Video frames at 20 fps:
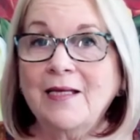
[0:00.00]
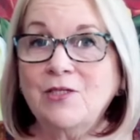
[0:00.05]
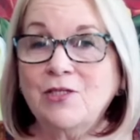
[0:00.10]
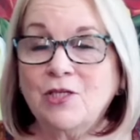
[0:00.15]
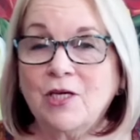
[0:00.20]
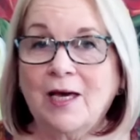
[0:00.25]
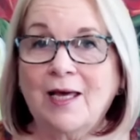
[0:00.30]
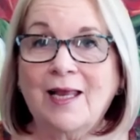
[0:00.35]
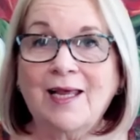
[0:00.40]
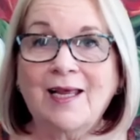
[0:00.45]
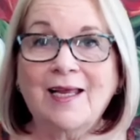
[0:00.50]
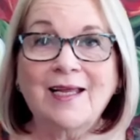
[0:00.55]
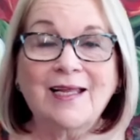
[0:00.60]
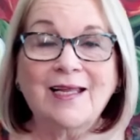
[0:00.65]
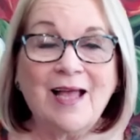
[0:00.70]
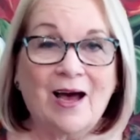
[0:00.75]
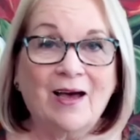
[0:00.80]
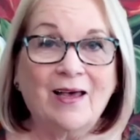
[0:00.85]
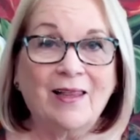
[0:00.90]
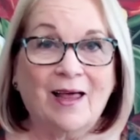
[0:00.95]
shaded, and
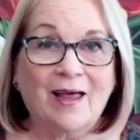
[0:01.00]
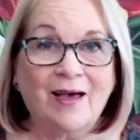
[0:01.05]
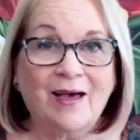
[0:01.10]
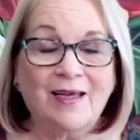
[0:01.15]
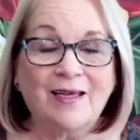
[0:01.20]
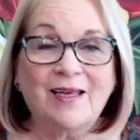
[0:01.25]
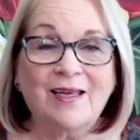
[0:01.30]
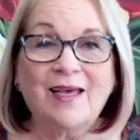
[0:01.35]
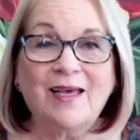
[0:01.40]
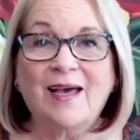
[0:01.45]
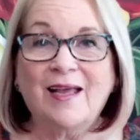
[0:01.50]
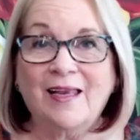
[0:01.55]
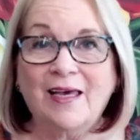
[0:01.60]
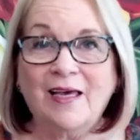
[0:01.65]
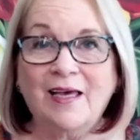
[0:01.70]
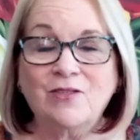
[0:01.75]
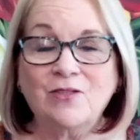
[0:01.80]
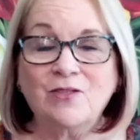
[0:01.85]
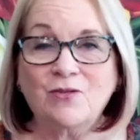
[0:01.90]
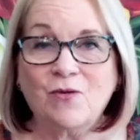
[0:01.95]
highlighted in
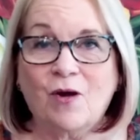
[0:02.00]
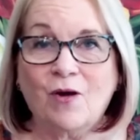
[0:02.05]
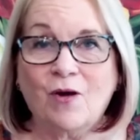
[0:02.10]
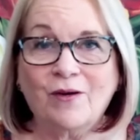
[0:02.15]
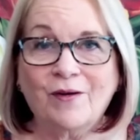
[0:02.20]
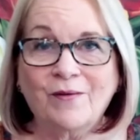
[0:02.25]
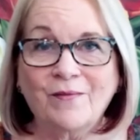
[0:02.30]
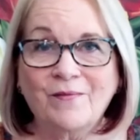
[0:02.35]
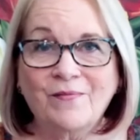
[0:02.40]
each stroke.